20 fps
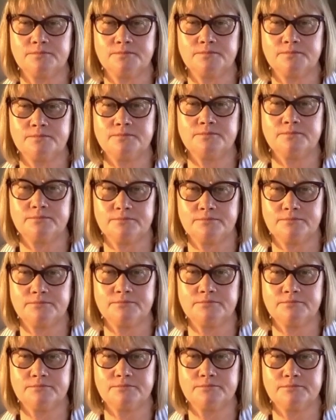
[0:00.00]

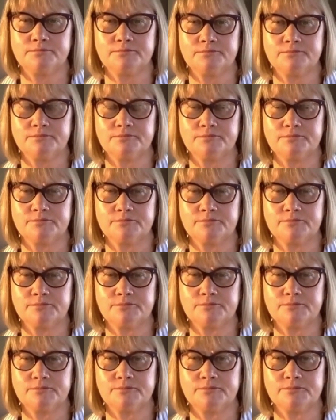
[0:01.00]

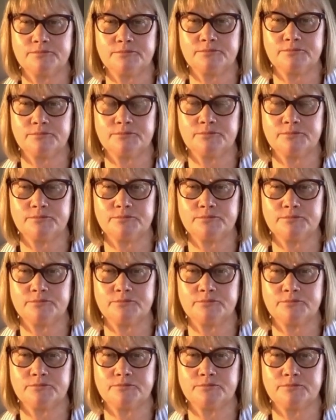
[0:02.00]

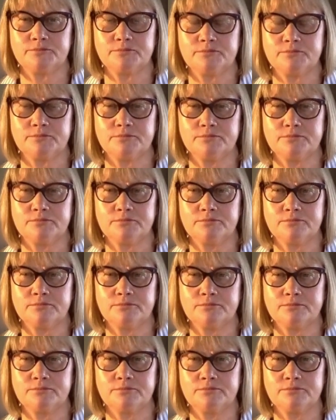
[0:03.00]

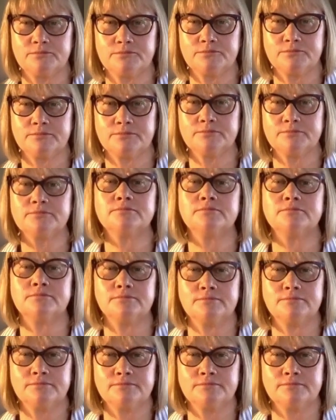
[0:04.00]
(silent)